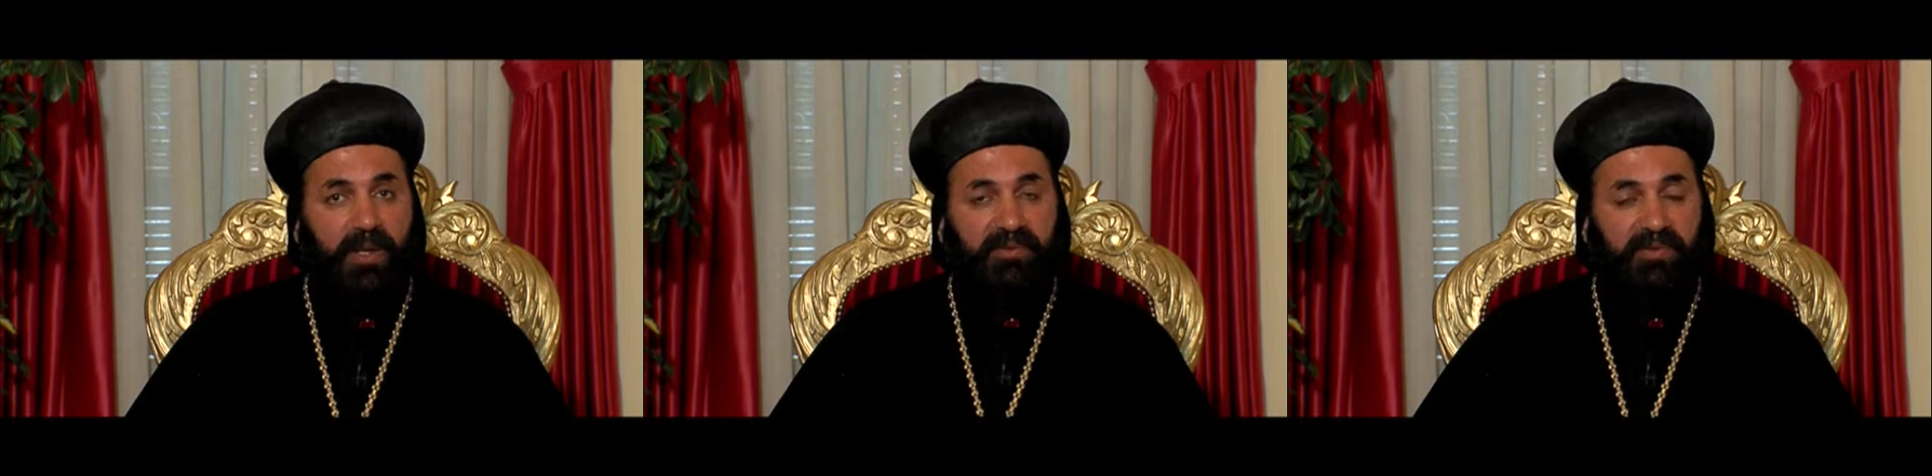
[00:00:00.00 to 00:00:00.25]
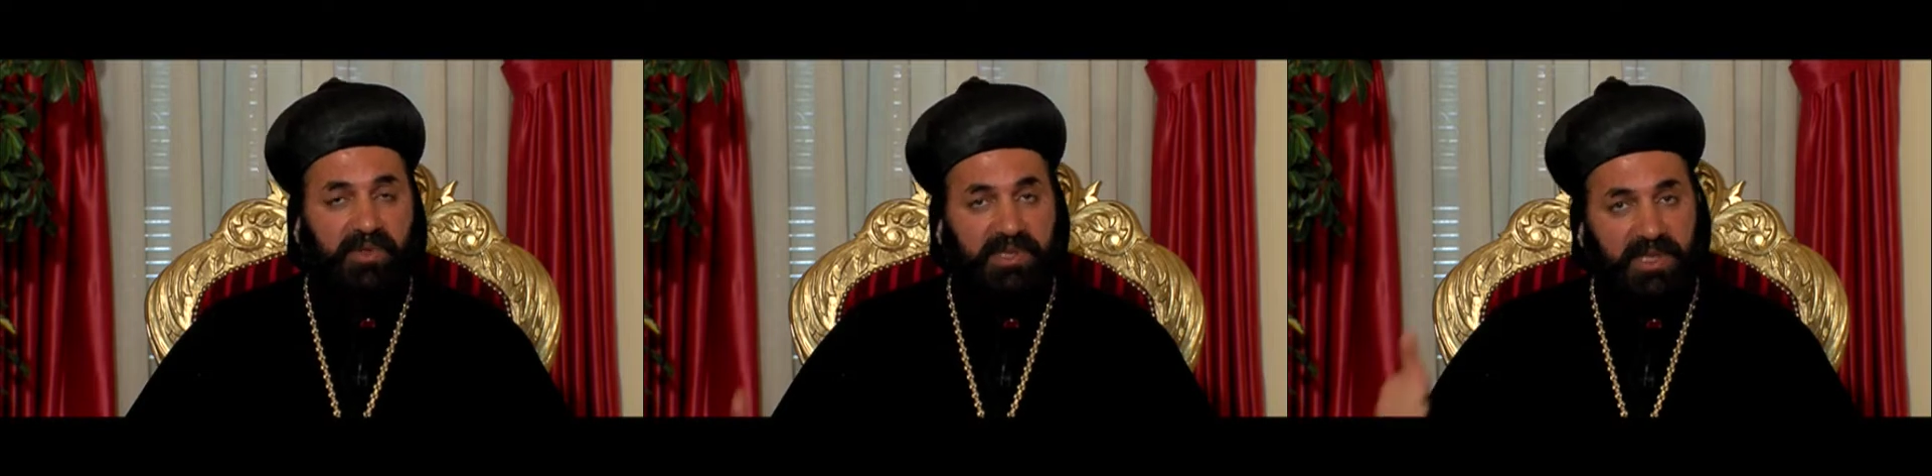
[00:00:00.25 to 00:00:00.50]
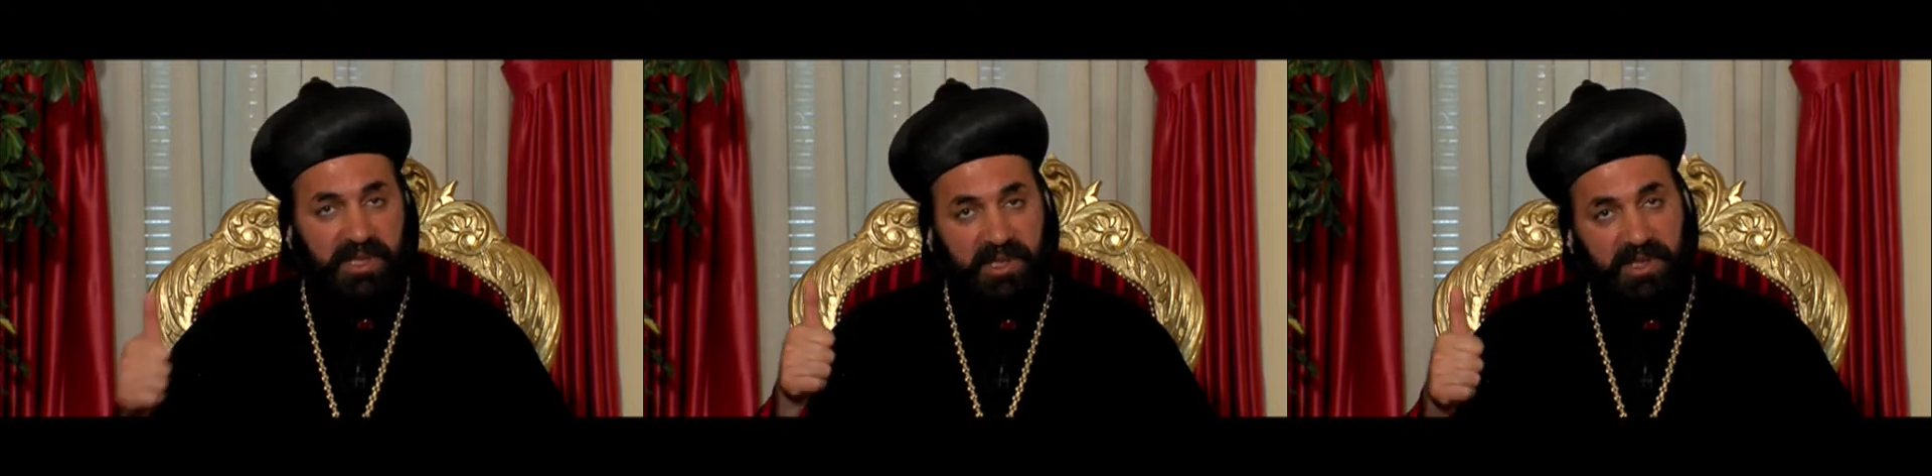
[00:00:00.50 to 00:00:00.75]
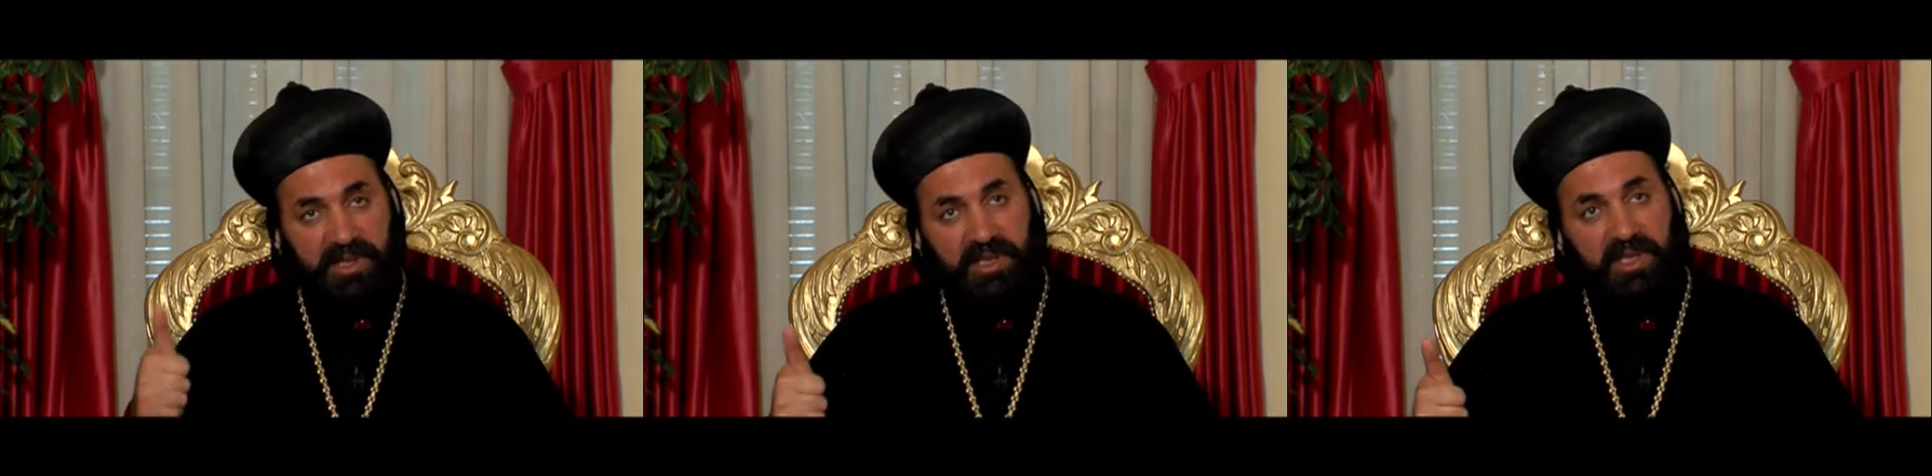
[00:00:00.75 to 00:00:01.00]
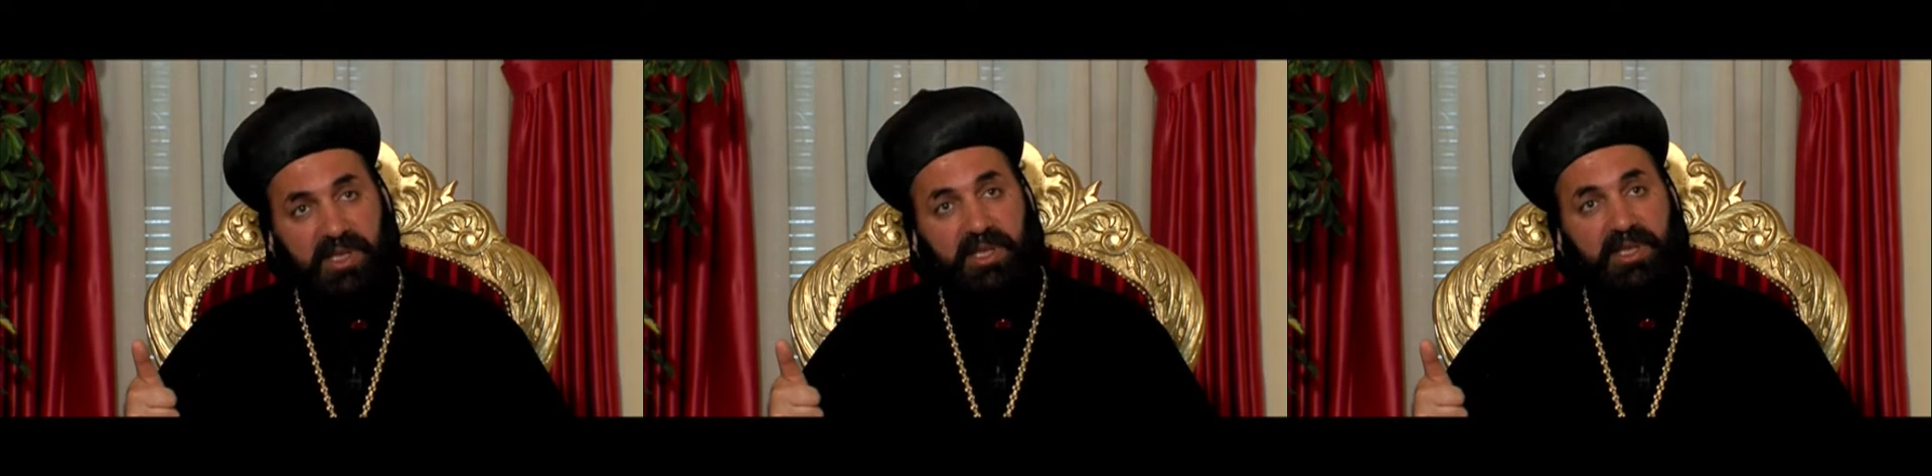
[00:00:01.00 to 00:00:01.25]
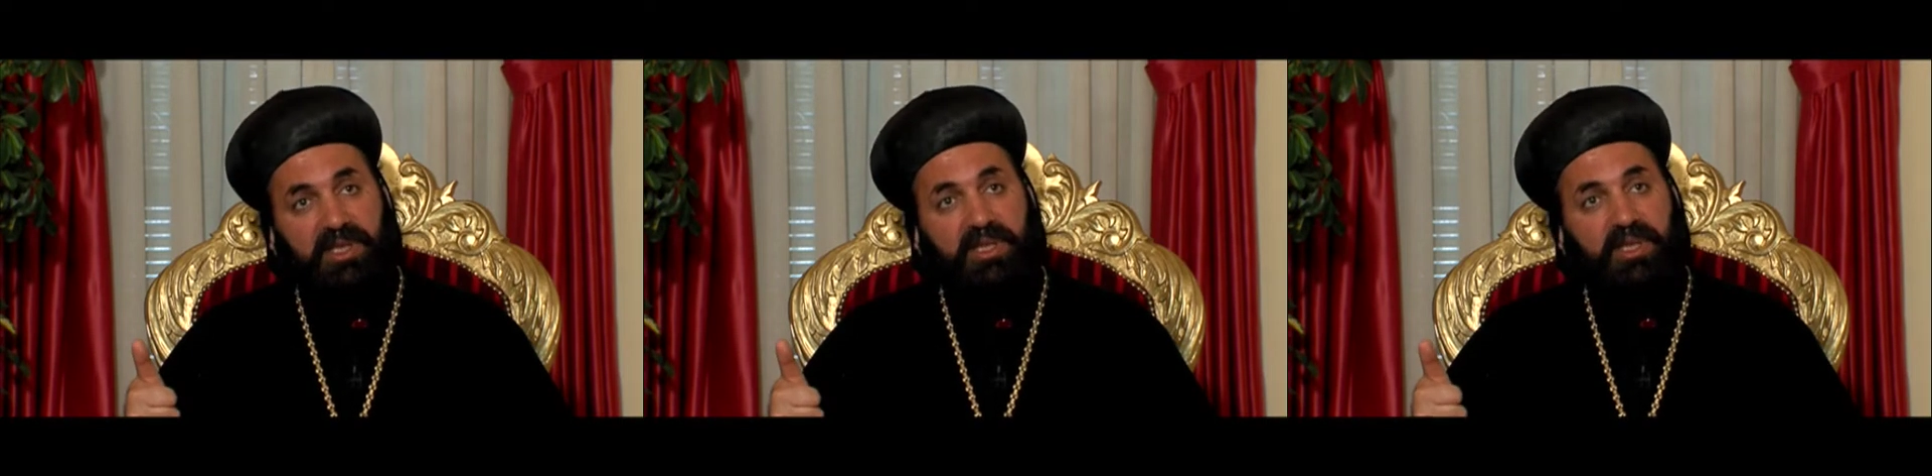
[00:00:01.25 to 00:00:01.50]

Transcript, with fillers: for the Christian